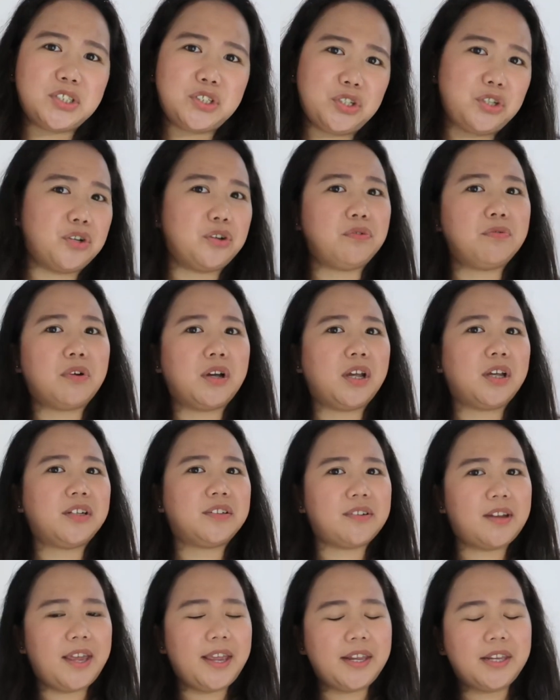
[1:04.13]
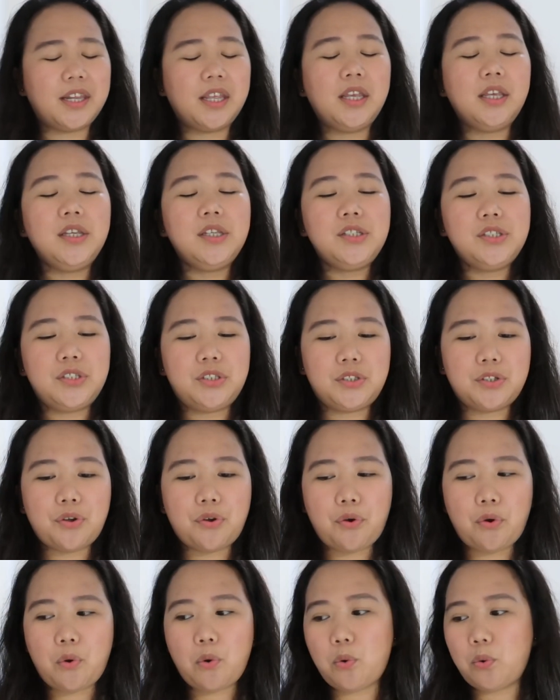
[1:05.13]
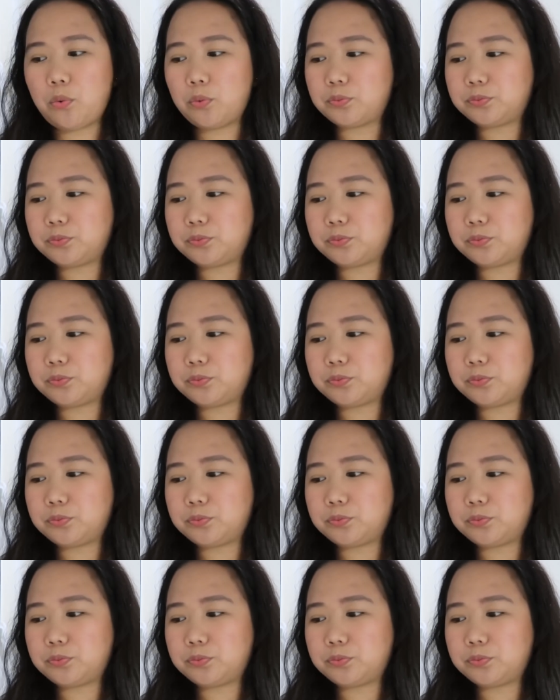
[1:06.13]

to your work, right? So